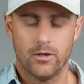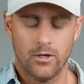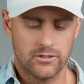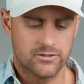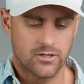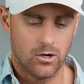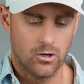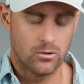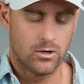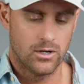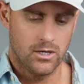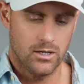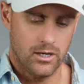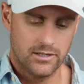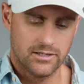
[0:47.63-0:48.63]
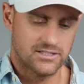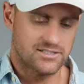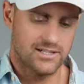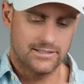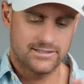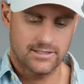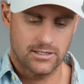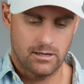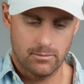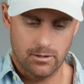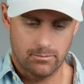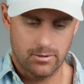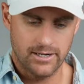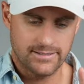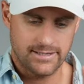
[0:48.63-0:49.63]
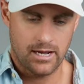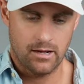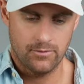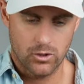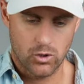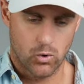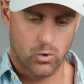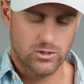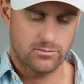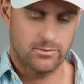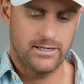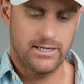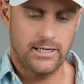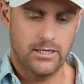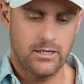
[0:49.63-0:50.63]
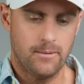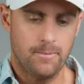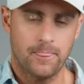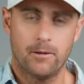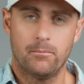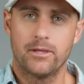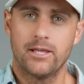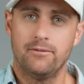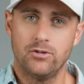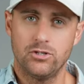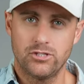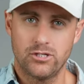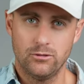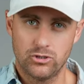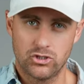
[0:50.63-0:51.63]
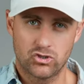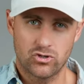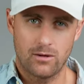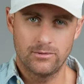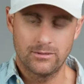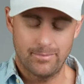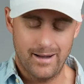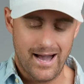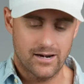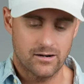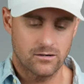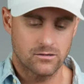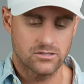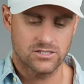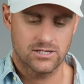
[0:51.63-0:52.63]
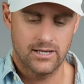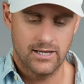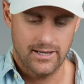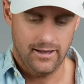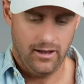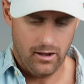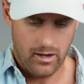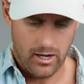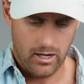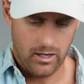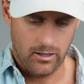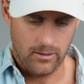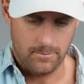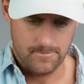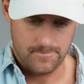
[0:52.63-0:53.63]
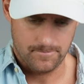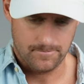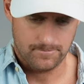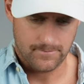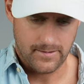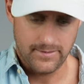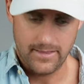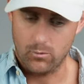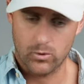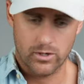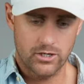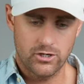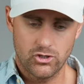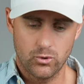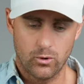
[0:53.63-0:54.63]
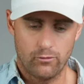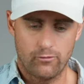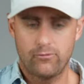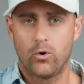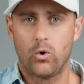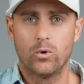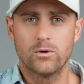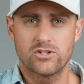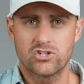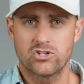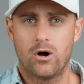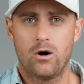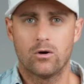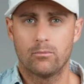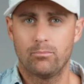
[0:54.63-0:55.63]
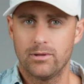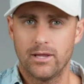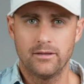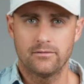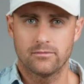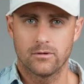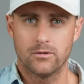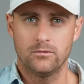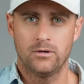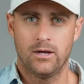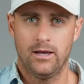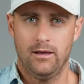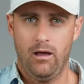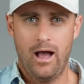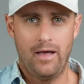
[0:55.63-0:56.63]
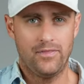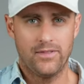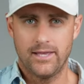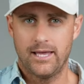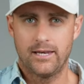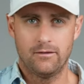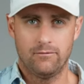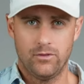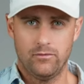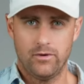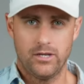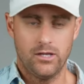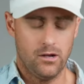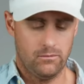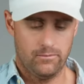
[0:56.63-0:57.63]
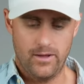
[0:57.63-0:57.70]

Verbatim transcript: So in this lesson, I'm going to break down the chords we need. I'm going to give you two strumming patterns, um, and then we're going to do a full song playthrough at the end of the video.